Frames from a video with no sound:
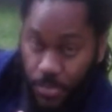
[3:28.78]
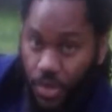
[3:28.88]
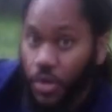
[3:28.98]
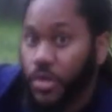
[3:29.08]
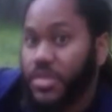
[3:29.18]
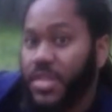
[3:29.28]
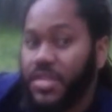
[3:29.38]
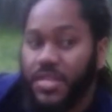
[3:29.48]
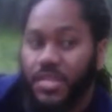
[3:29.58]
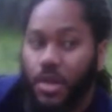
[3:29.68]
yours
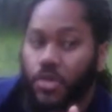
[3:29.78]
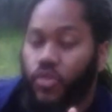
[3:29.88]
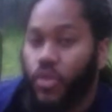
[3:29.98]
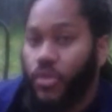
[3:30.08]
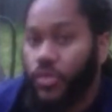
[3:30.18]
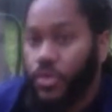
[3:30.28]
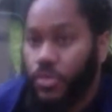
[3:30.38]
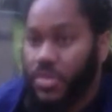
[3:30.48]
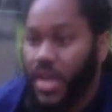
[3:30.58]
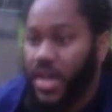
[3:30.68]
doesn't start growing
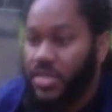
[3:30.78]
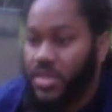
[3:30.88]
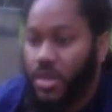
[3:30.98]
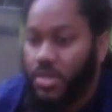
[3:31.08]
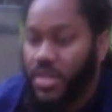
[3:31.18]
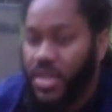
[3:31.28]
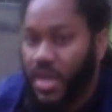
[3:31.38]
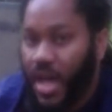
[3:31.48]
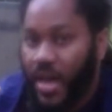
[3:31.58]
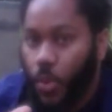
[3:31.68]
roots and it starts
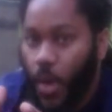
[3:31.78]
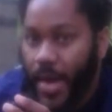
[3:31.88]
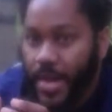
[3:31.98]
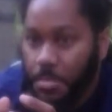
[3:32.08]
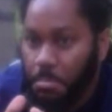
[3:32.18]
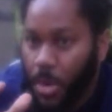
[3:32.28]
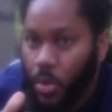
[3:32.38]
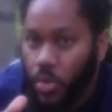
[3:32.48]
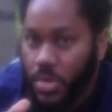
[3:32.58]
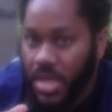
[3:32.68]
getting like white,
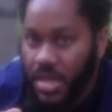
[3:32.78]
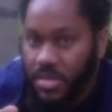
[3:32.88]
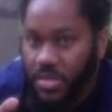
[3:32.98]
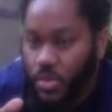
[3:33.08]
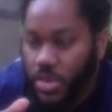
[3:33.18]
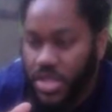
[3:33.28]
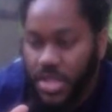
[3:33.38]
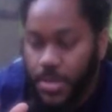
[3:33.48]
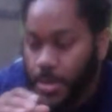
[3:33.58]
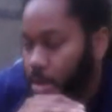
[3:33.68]
moldy,
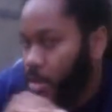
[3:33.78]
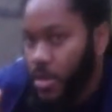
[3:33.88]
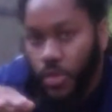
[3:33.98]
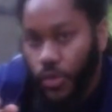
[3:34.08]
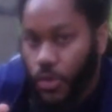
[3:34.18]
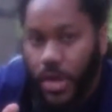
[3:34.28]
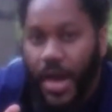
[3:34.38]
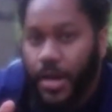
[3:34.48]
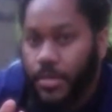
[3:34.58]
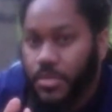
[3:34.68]
squishy, throw it
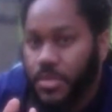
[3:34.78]
out.